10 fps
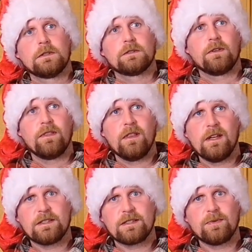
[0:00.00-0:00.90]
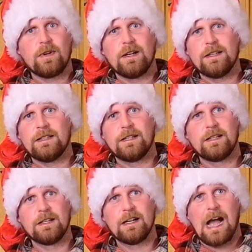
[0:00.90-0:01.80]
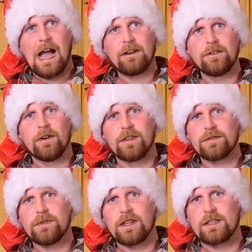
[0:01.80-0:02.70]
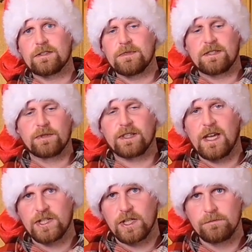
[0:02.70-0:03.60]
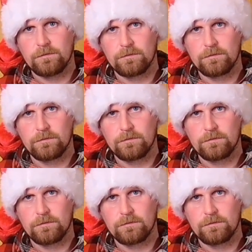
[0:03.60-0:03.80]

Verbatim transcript: So this one, I don't know. This one I think is gonna be similar to ketchup,